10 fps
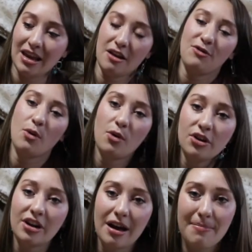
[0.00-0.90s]
if you
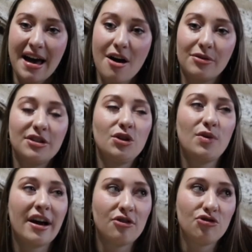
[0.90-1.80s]
order about
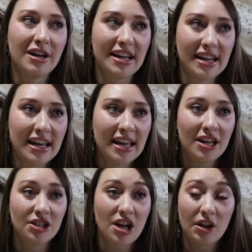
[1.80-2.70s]

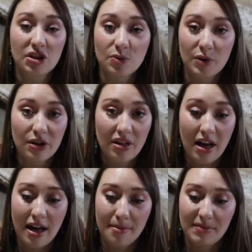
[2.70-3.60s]
$200
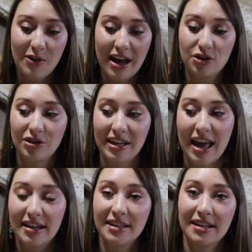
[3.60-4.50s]
worth, um, you actually
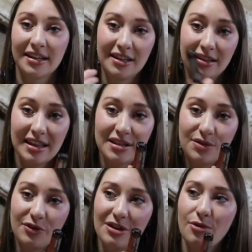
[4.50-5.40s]
get this
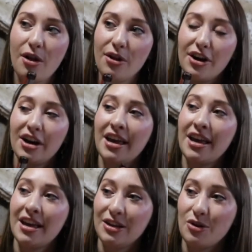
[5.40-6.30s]
free roller.
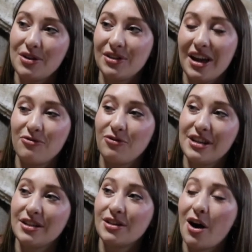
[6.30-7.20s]
You also get
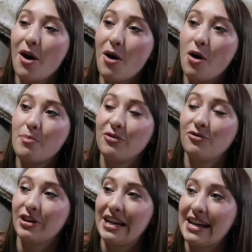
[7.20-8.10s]
free soap,
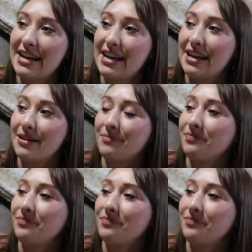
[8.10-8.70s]
free